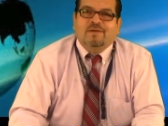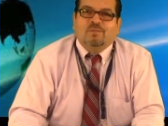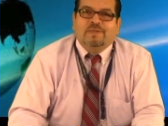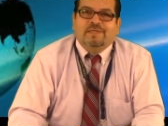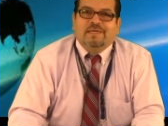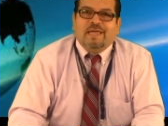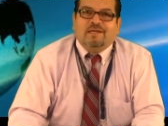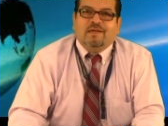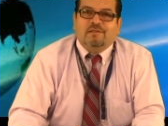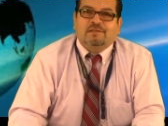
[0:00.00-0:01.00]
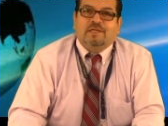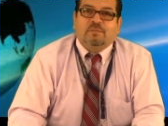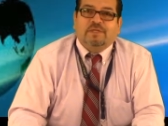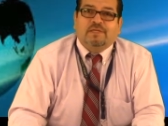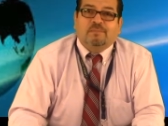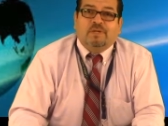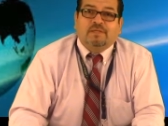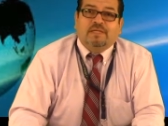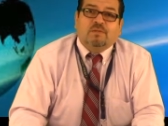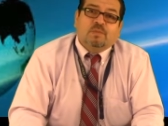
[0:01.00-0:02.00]
We had a holiday weekend.
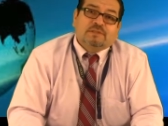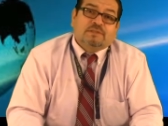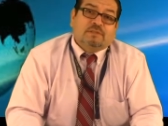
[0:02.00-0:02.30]
Monday was